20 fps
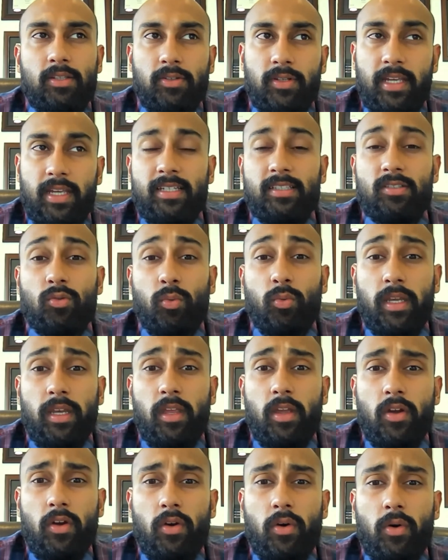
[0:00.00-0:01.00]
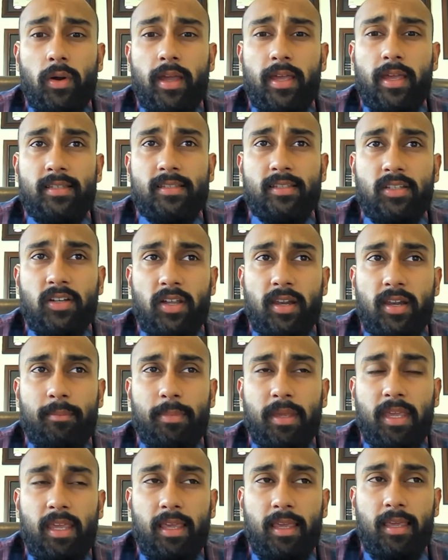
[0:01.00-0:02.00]
Today's video is
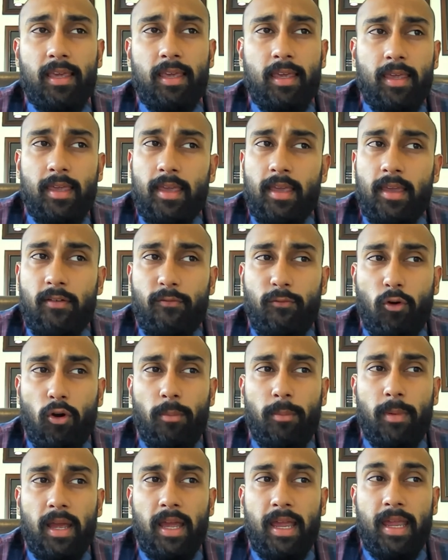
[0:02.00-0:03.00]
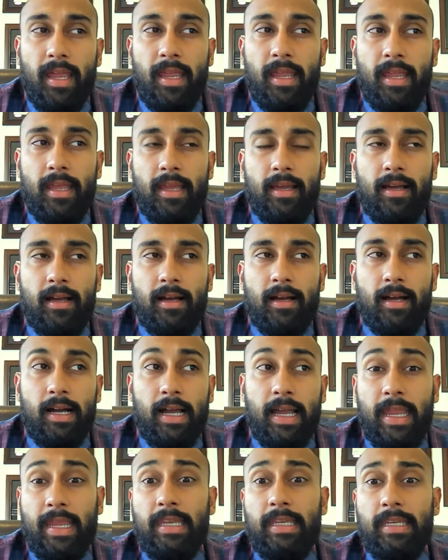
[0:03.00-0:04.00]
gonna be for my
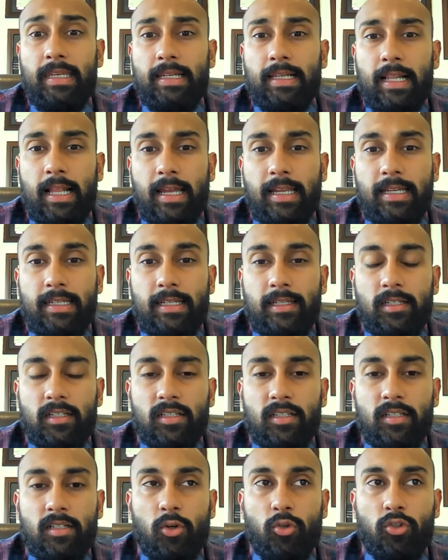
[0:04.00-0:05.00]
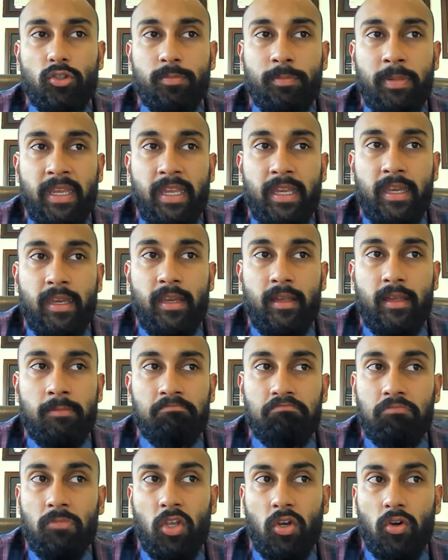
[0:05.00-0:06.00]
Indian clientele who's been,
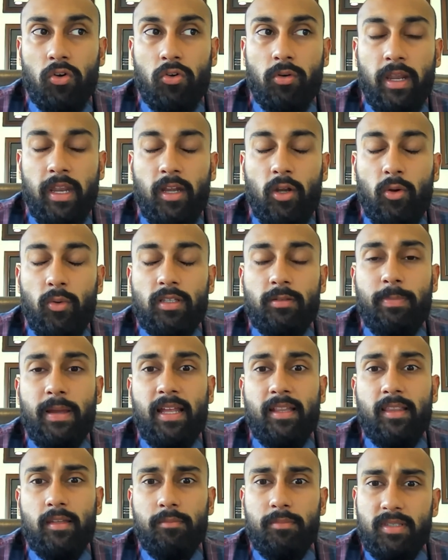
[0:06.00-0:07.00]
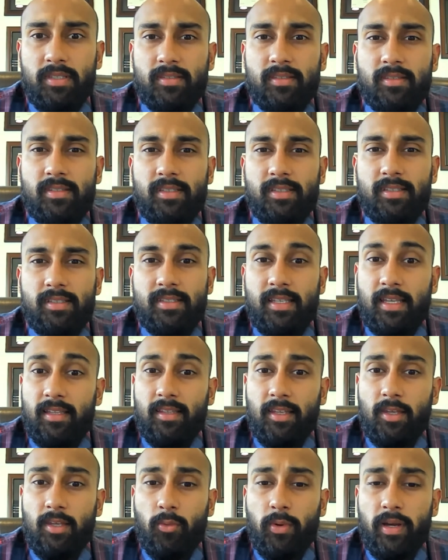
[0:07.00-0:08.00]
trying to expand their businesses
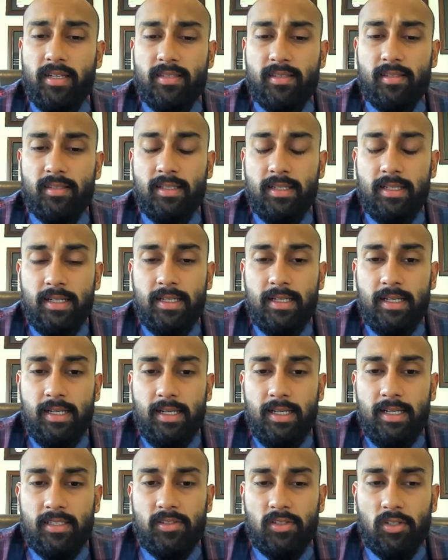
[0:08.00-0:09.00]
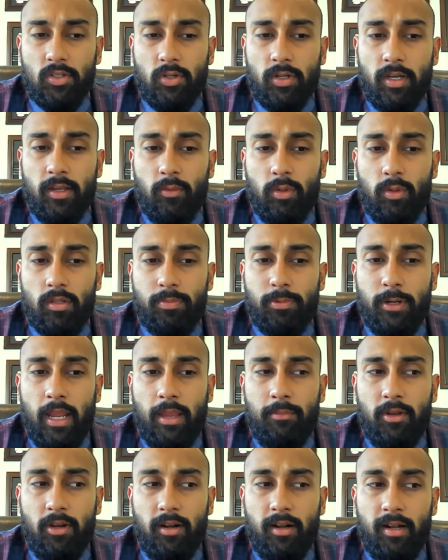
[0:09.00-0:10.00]
in the US. So today we will
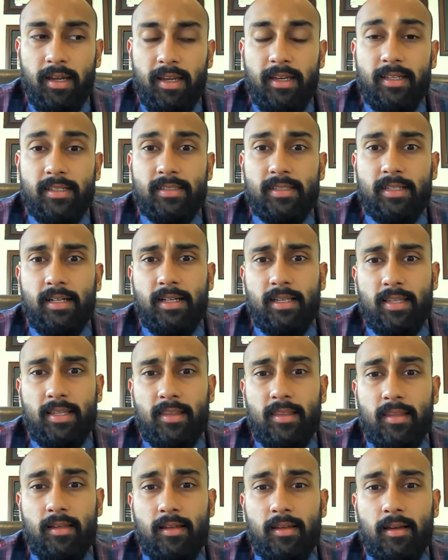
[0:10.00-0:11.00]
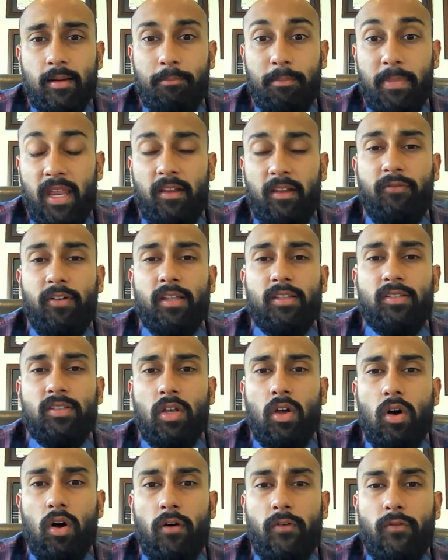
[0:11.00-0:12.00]
primarily discuss the benefits
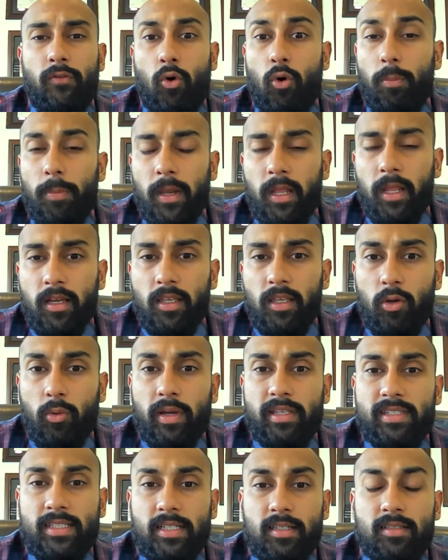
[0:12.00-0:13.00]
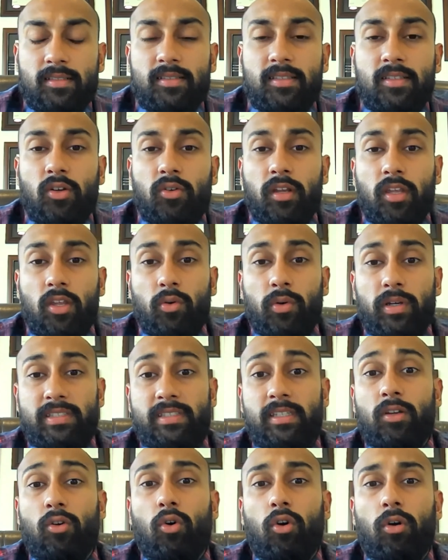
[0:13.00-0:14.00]
of opening a US LLC or a
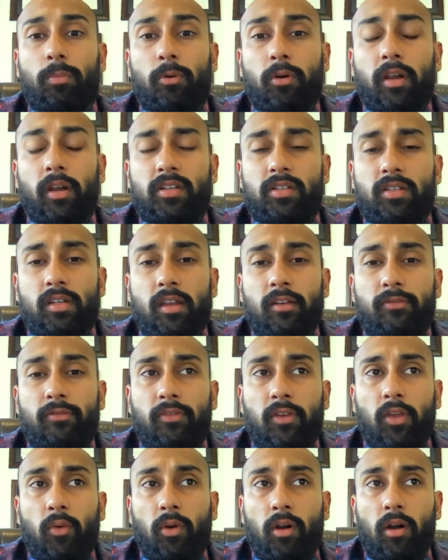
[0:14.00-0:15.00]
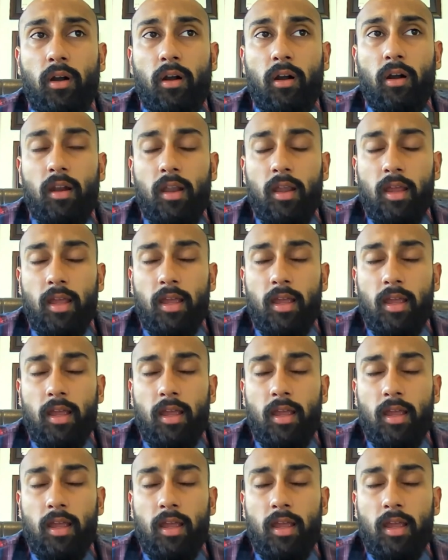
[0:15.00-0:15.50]
USC corporation if you are